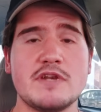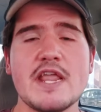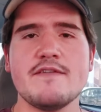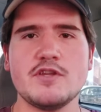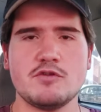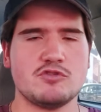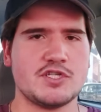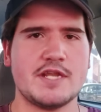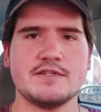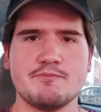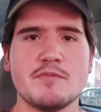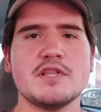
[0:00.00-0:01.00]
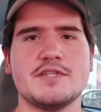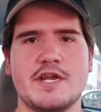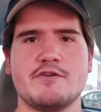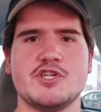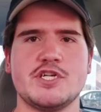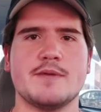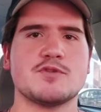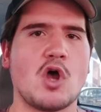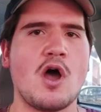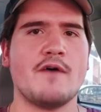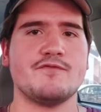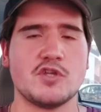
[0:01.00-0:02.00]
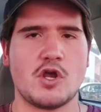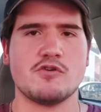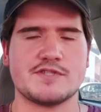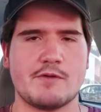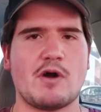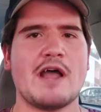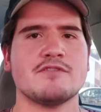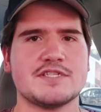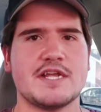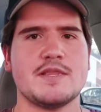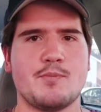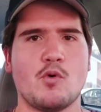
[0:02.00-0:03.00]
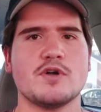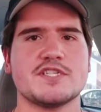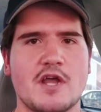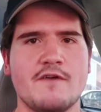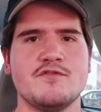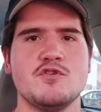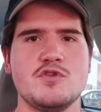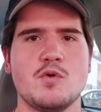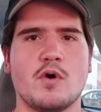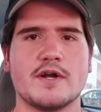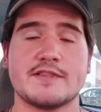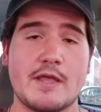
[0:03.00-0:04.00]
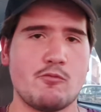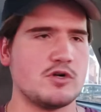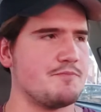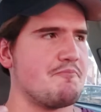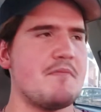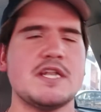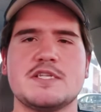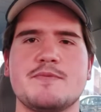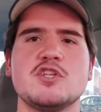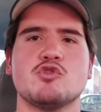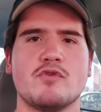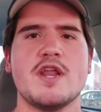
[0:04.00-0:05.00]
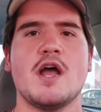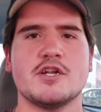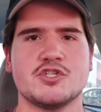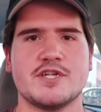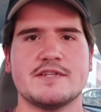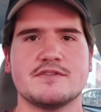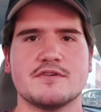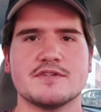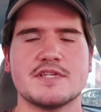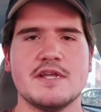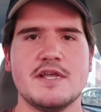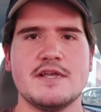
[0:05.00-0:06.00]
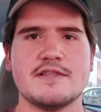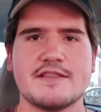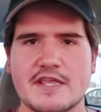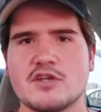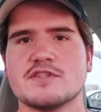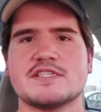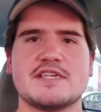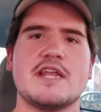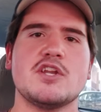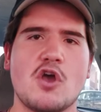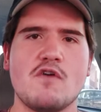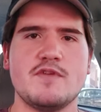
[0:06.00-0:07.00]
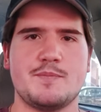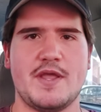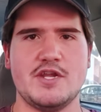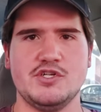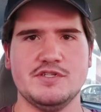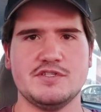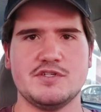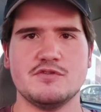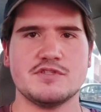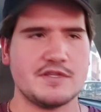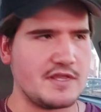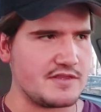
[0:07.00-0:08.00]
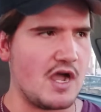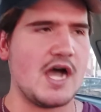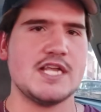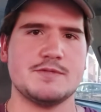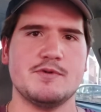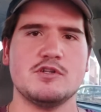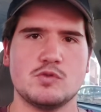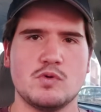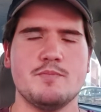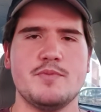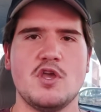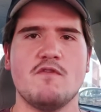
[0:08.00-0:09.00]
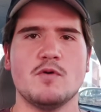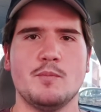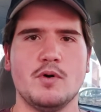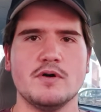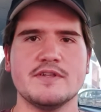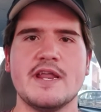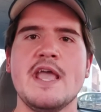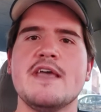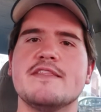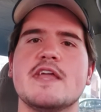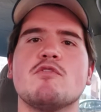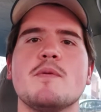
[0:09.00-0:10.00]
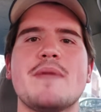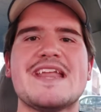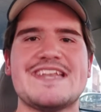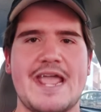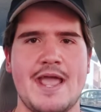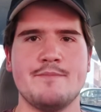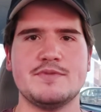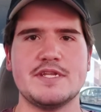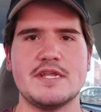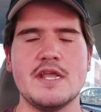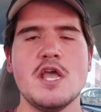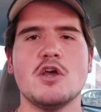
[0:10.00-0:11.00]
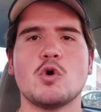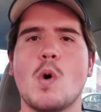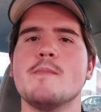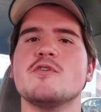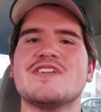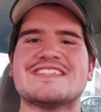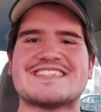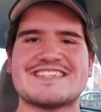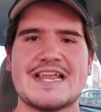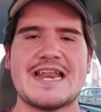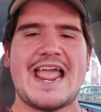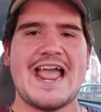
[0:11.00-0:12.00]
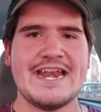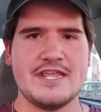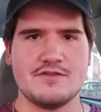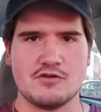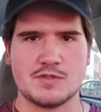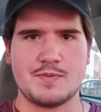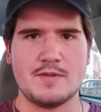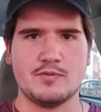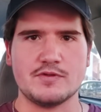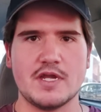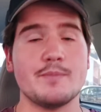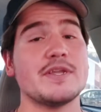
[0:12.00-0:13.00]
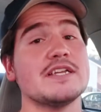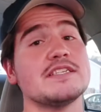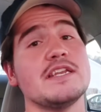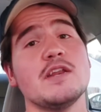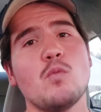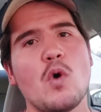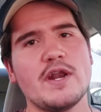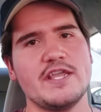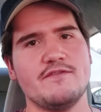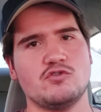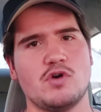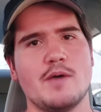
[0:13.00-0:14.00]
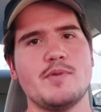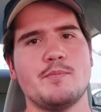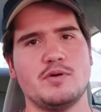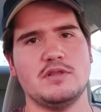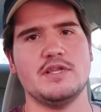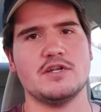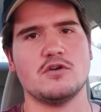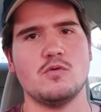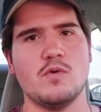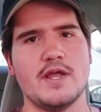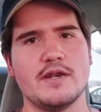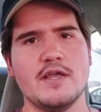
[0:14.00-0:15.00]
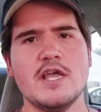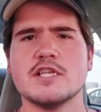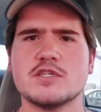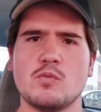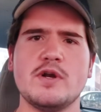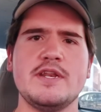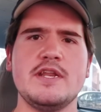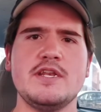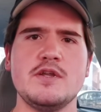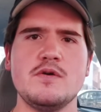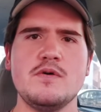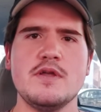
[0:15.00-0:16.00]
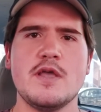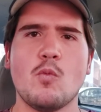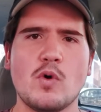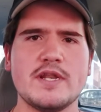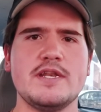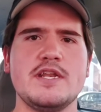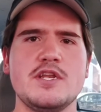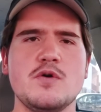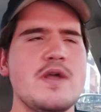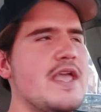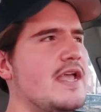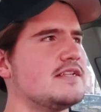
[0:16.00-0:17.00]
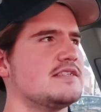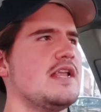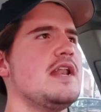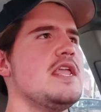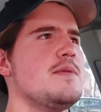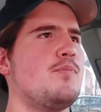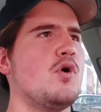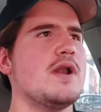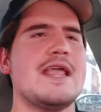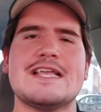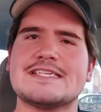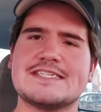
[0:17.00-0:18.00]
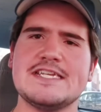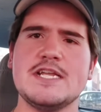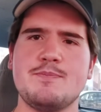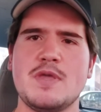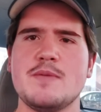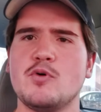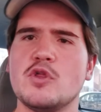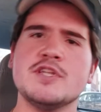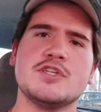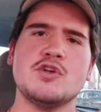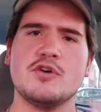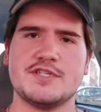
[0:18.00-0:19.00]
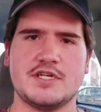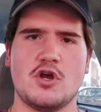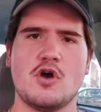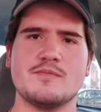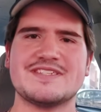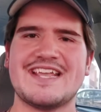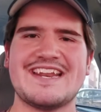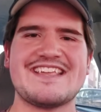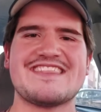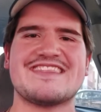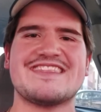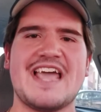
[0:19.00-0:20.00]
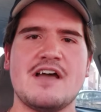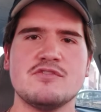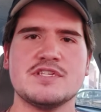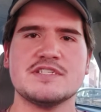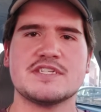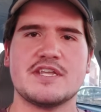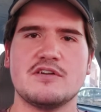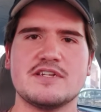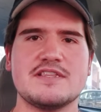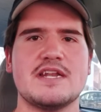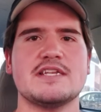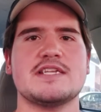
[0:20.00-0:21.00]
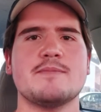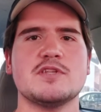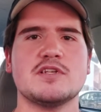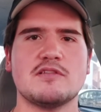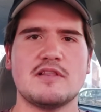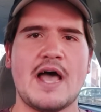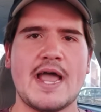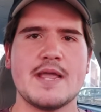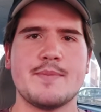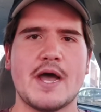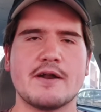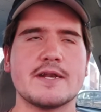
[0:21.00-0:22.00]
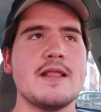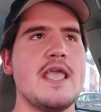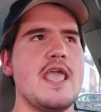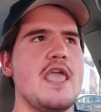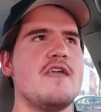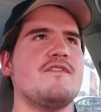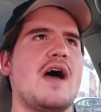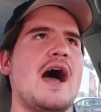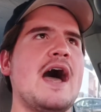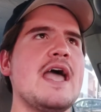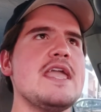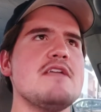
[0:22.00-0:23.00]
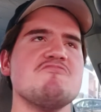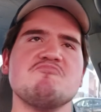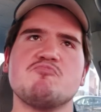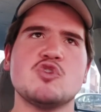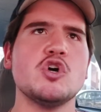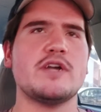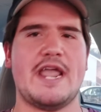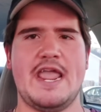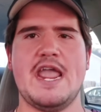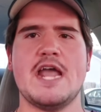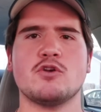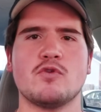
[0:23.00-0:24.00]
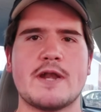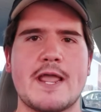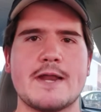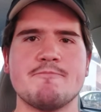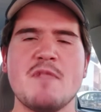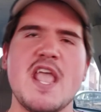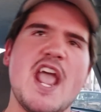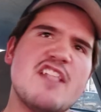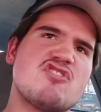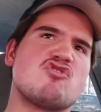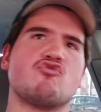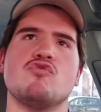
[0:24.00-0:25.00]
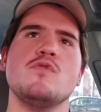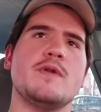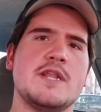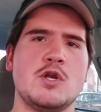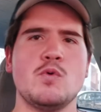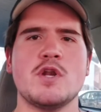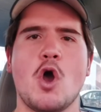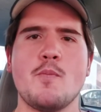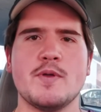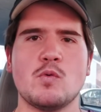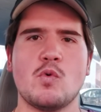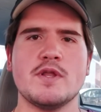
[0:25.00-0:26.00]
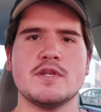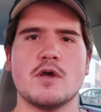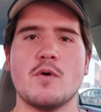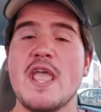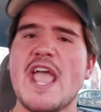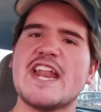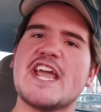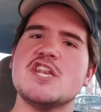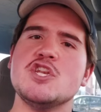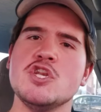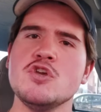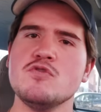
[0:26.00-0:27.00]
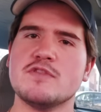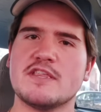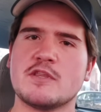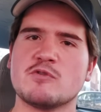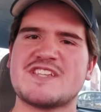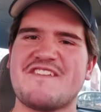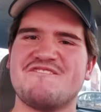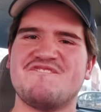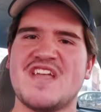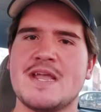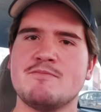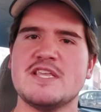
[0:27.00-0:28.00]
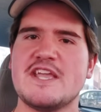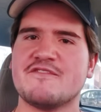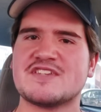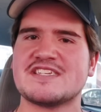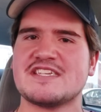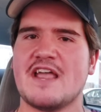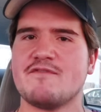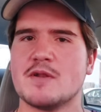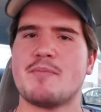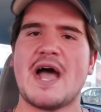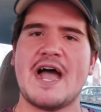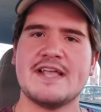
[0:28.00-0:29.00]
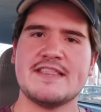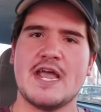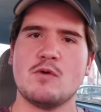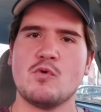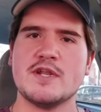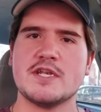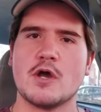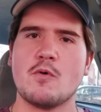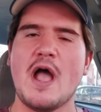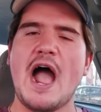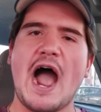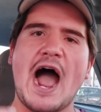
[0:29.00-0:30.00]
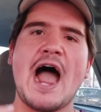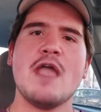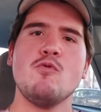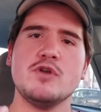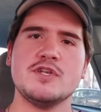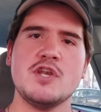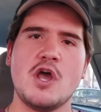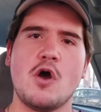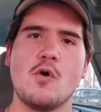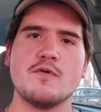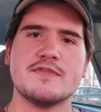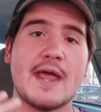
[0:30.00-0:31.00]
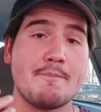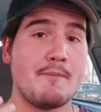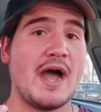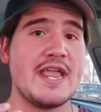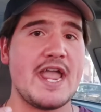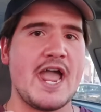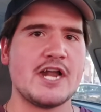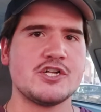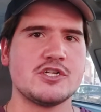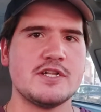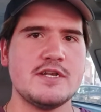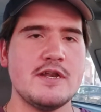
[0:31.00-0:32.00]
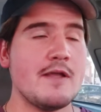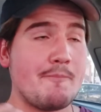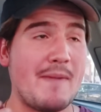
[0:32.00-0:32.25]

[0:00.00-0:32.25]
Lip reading: military ships off the coast. They were outside the ports of New York that were meant to be triage centers that they could send COVID patients to so that the hospitals wouldn't be overburdened. They remained empty. Cuomo didn't send any of those people there because he didn't want to give Trump a political win. So what did he do? Instead, he put sick people into nursing homes, getting thousands killed, and then attempted to lie about it. If I took a hand grenade and threw it into an open window, and I knew that there was a family of 7 behind that window, I would know that my action